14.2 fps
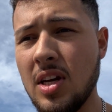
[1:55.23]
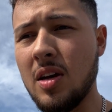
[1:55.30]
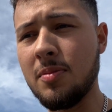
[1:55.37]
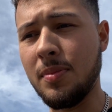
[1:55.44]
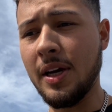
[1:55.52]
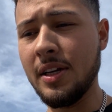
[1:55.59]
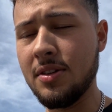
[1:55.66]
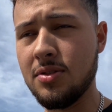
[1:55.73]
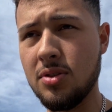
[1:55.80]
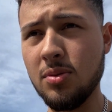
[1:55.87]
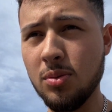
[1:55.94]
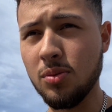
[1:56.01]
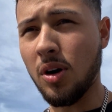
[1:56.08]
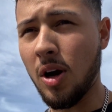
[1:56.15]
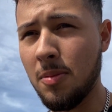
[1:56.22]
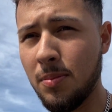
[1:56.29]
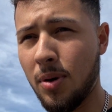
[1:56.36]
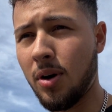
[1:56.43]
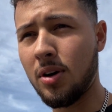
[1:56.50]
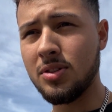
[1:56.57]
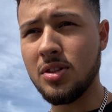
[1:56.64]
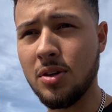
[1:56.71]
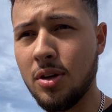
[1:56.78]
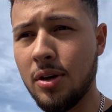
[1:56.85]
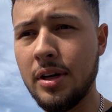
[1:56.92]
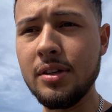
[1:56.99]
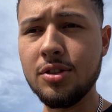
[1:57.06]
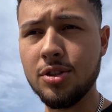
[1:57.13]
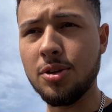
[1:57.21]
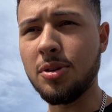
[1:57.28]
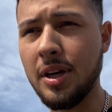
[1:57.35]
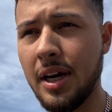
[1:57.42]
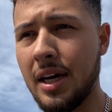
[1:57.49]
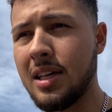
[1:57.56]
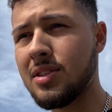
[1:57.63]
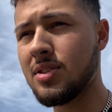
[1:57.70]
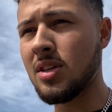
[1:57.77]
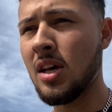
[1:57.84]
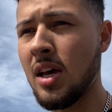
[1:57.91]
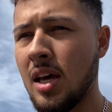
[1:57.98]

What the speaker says: I'm painting some Grom parts. I'll go ahead and show you guys.